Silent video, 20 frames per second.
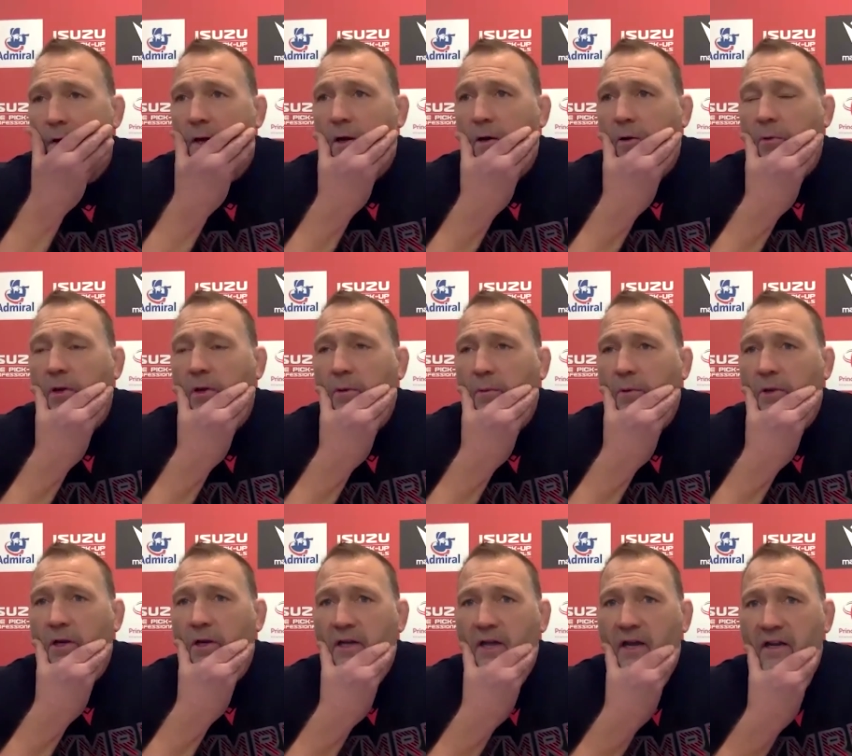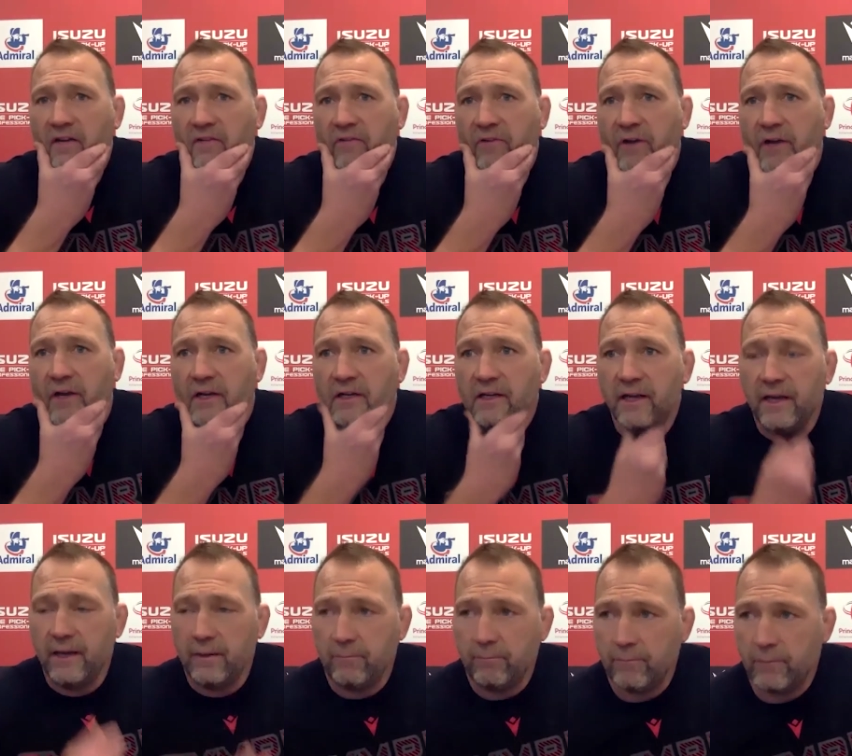we, we identified
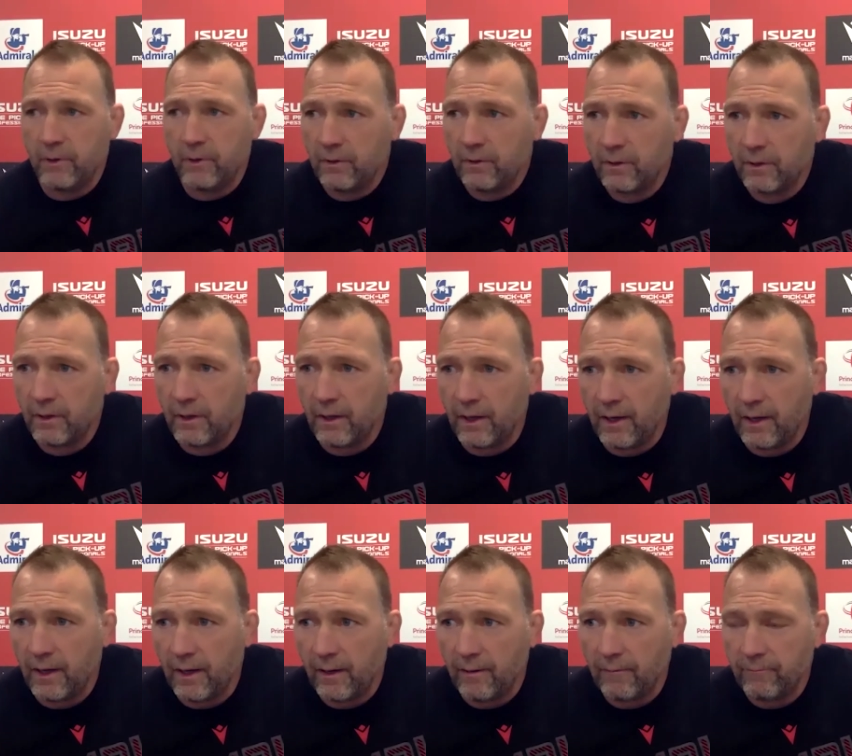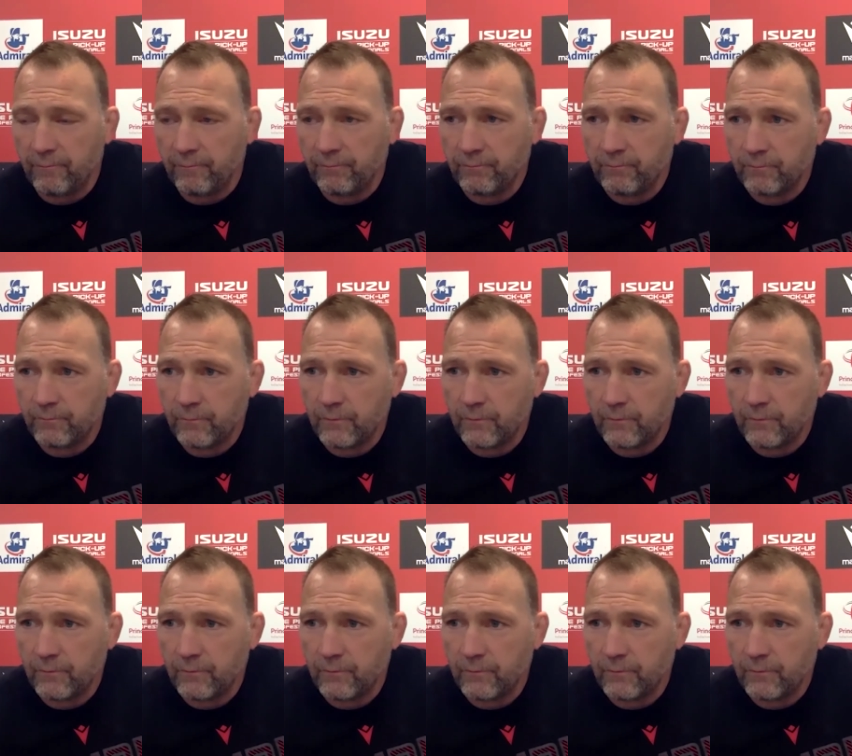him um,